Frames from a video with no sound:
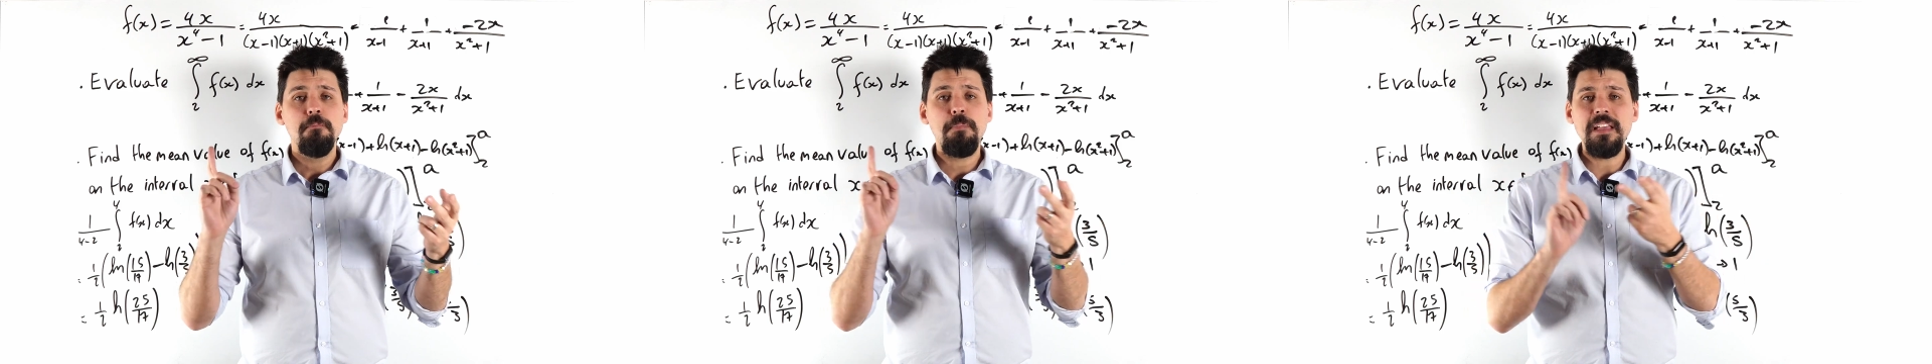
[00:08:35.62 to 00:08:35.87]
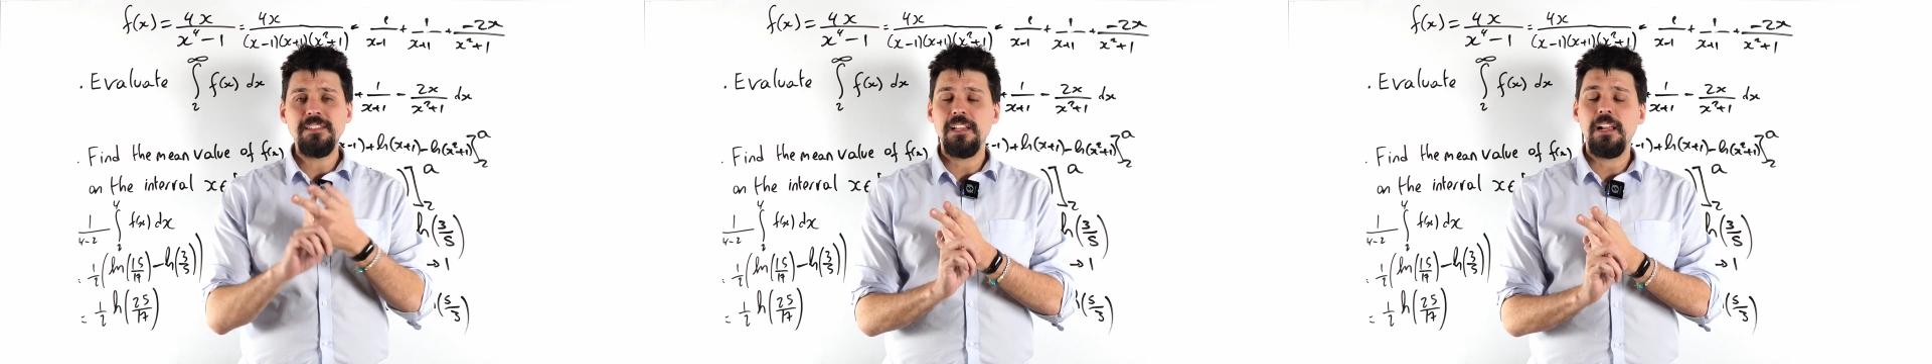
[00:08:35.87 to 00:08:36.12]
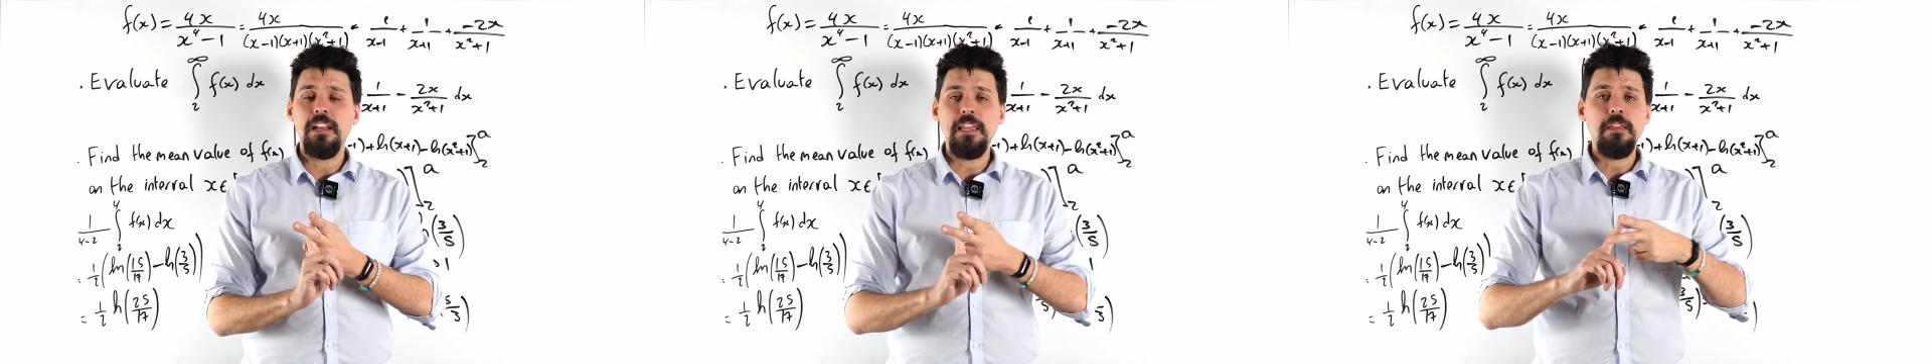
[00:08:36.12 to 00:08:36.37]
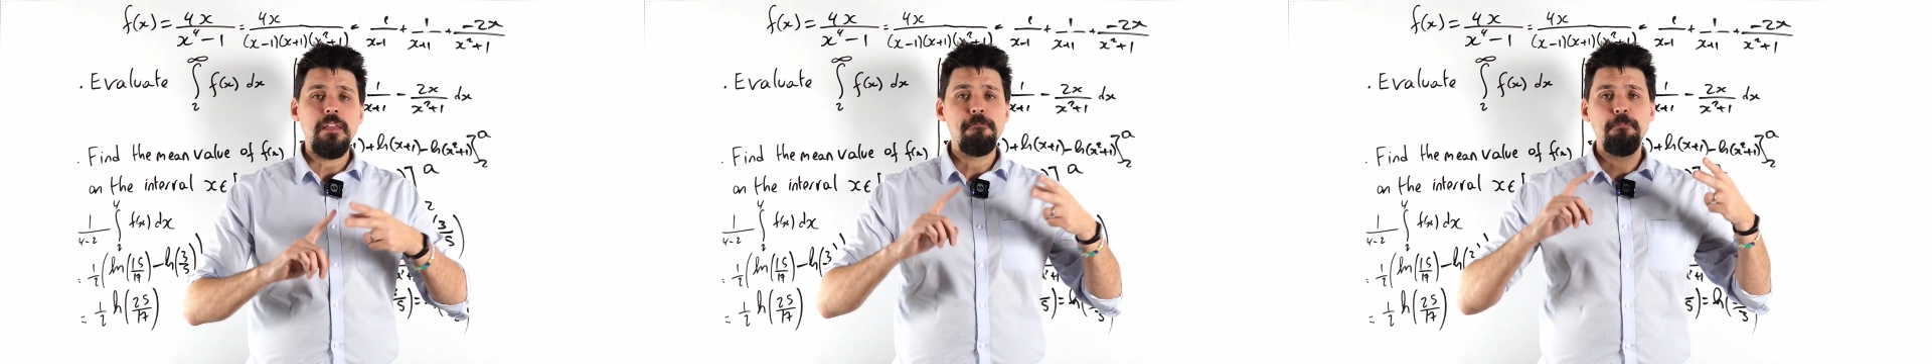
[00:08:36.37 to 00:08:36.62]

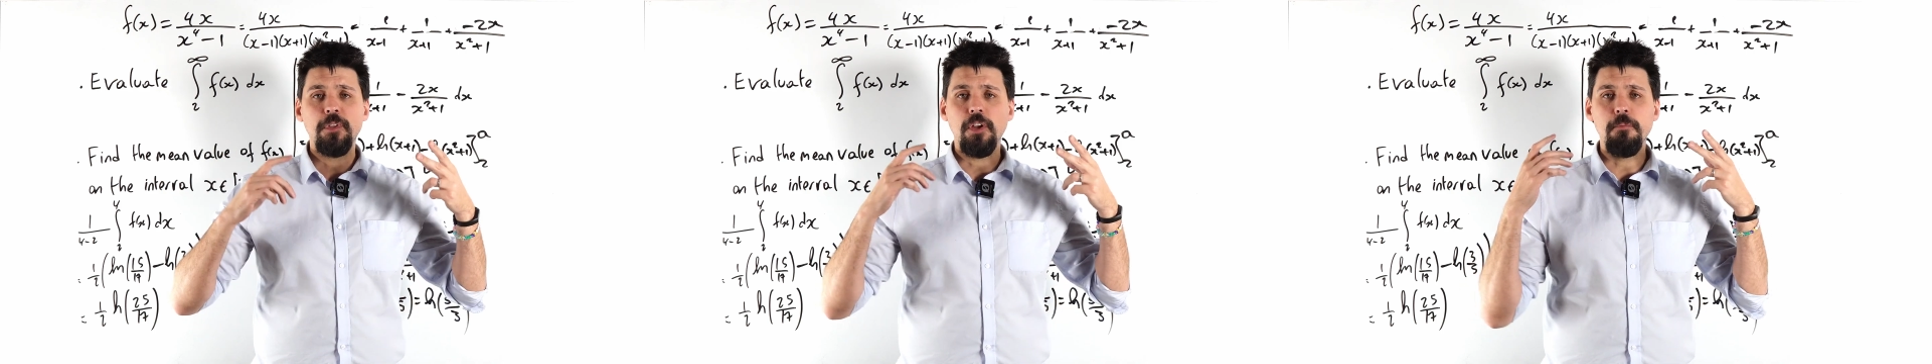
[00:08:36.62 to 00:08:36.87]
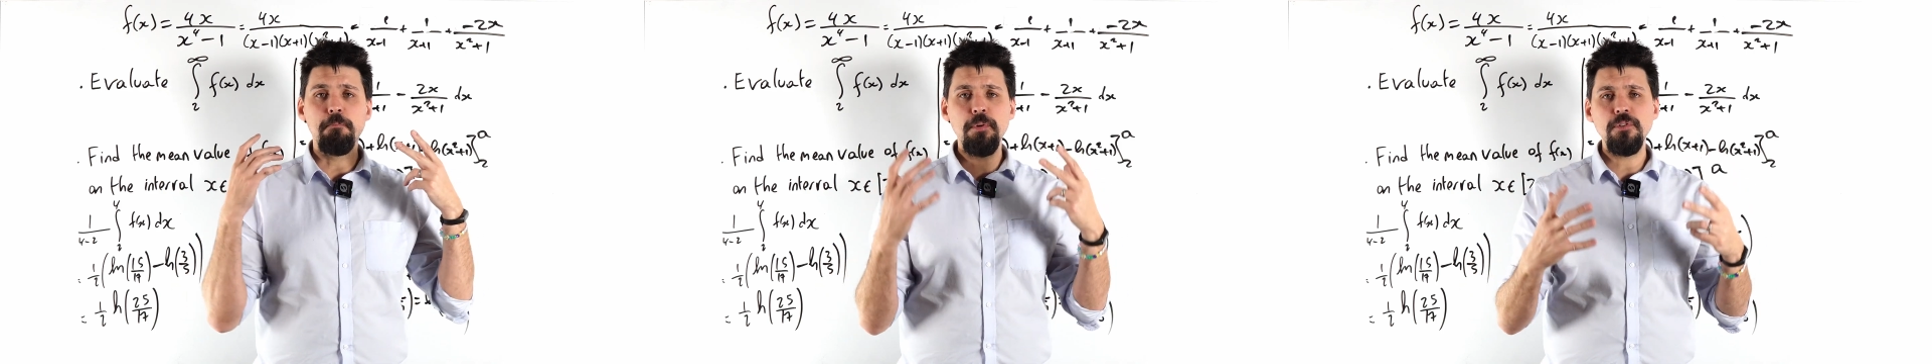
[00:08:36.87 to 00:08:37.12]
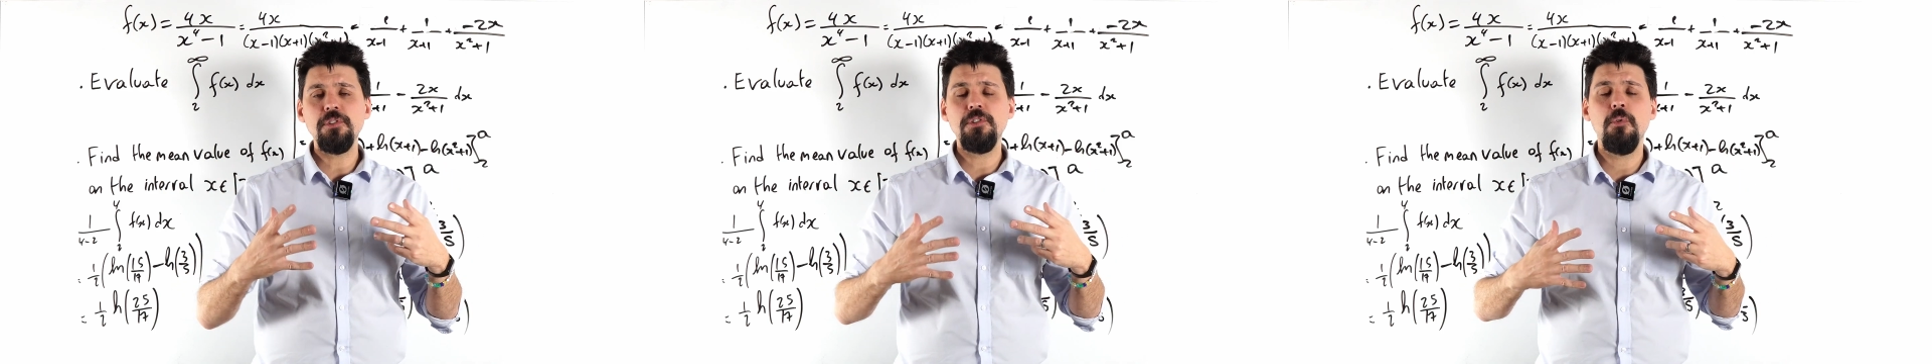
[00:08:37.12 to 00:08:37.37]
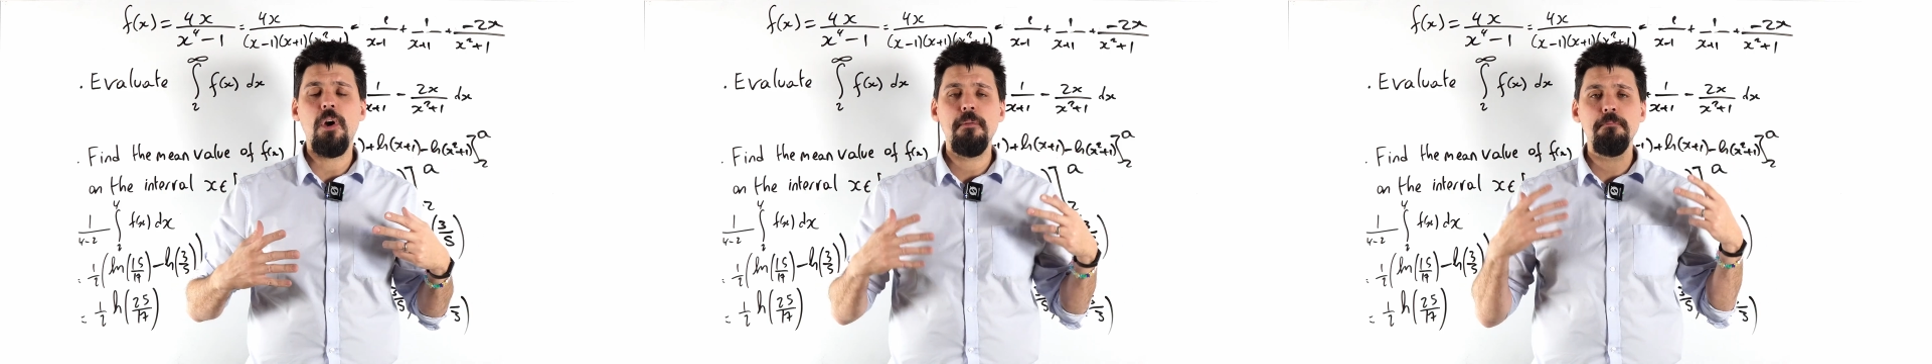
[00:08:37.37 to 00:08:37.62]
Basically, going to boost
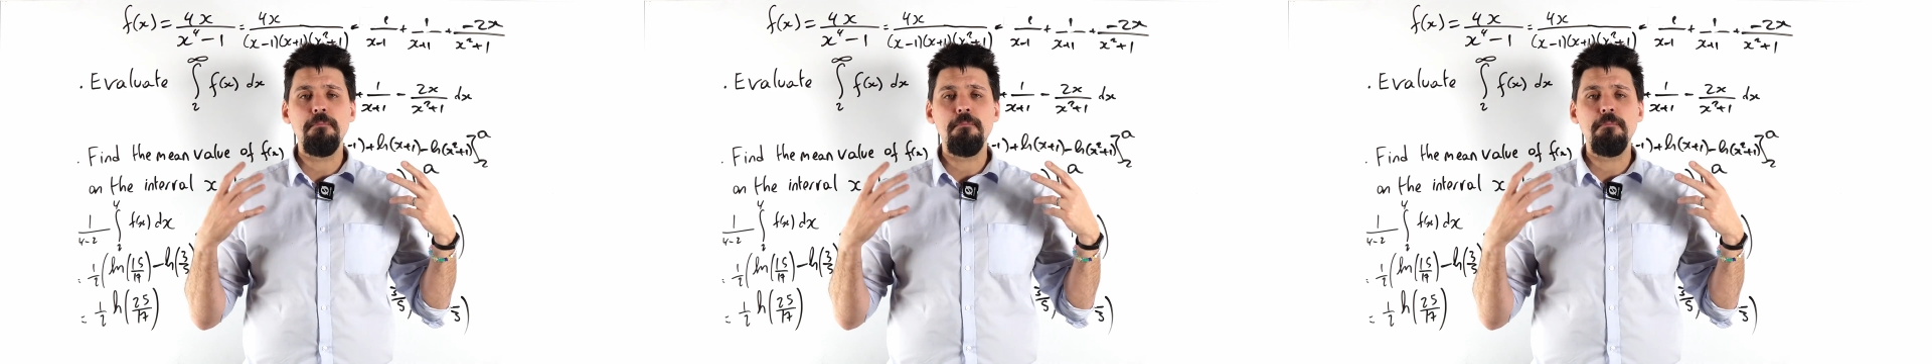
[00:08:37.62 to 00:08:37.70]
you up,